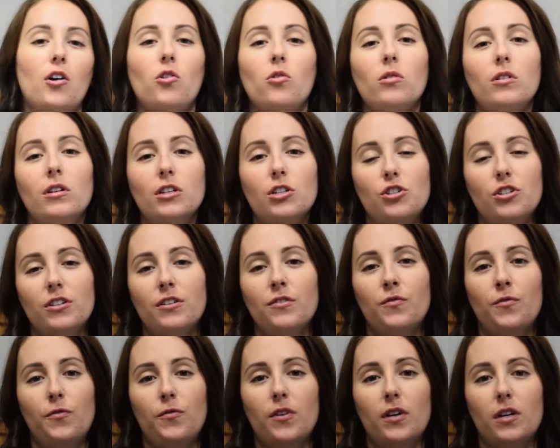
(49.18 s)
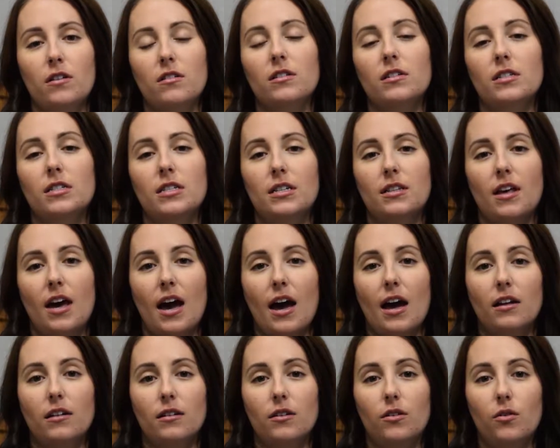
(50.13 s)
coalition feels
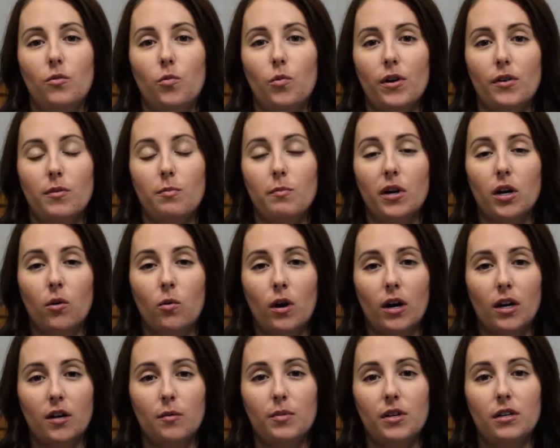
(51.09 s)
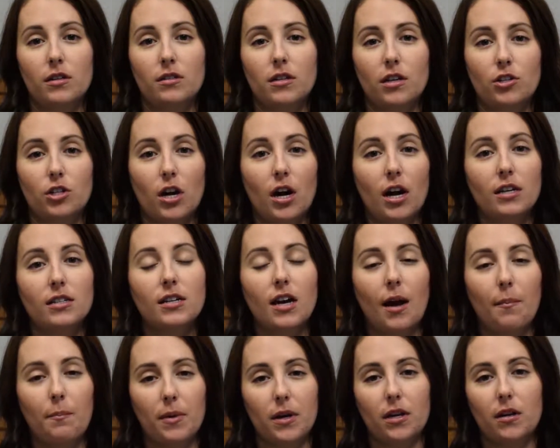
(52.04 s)
that with marijuana being such a hot
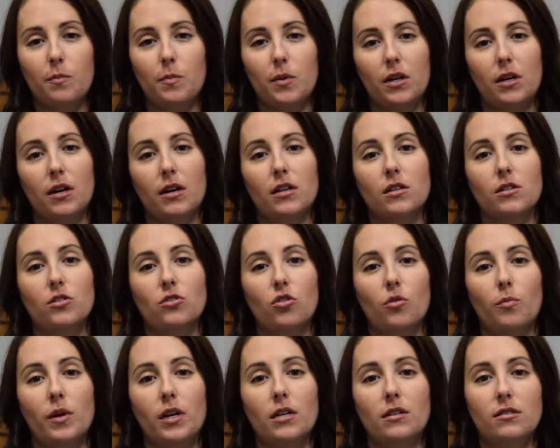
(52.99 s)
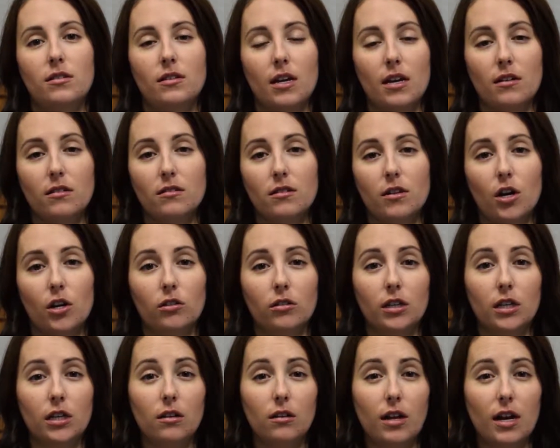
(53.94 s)
topic because so many states are
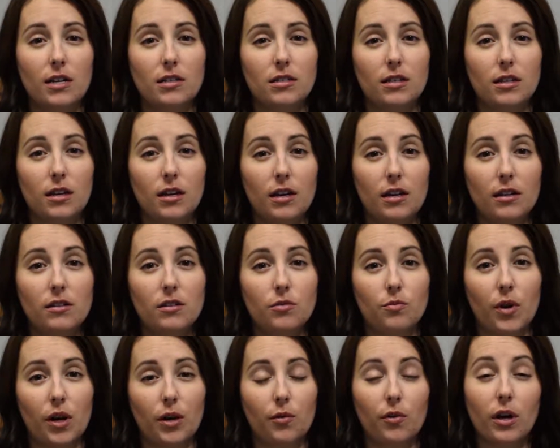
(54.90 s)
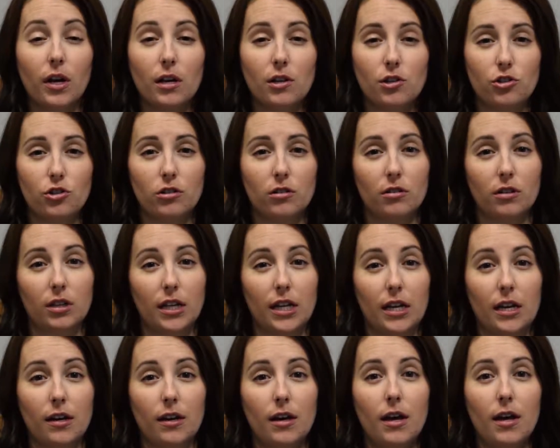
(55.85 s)
legalizing it
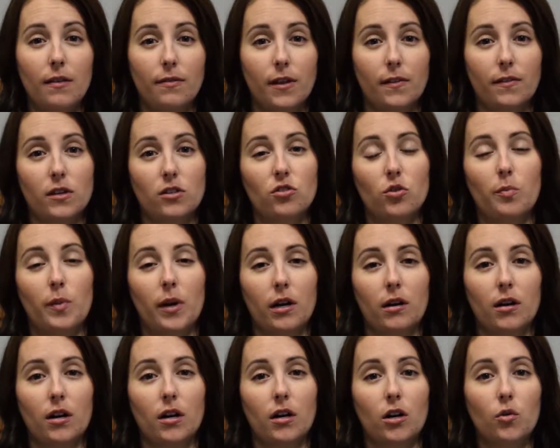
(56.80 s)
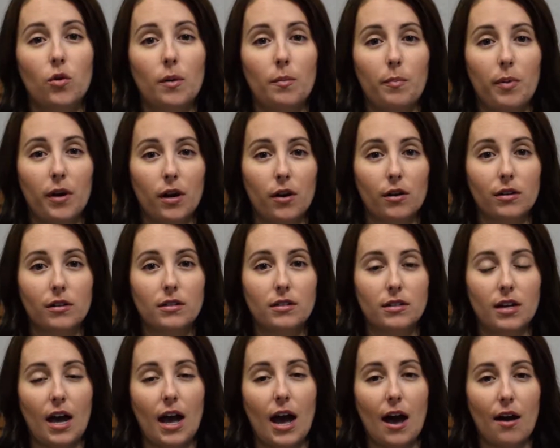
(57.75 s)
recreationally, that this will better equip parents
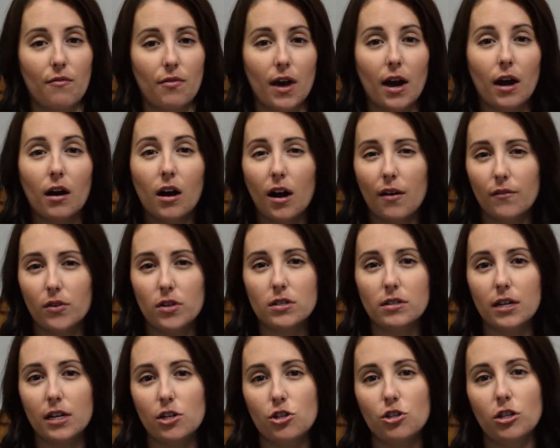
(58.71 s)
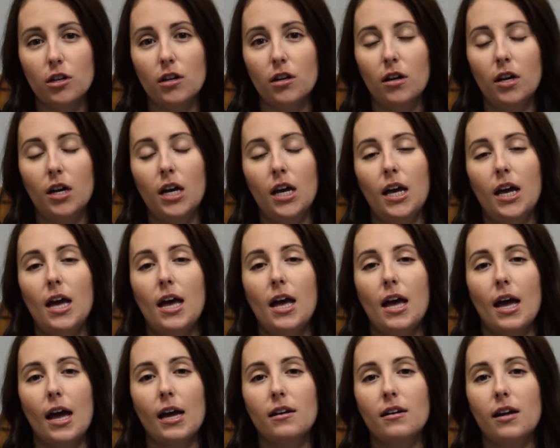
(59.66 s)
to have that conversation.
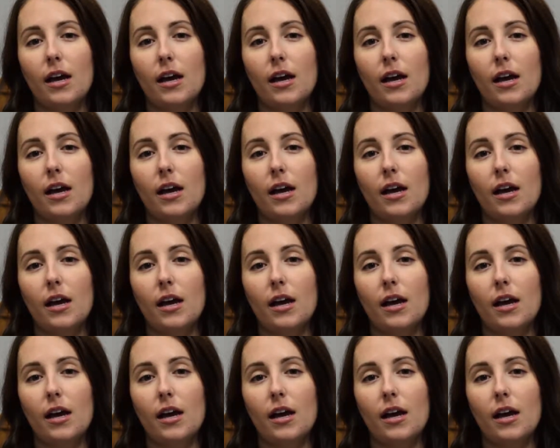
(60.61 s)
And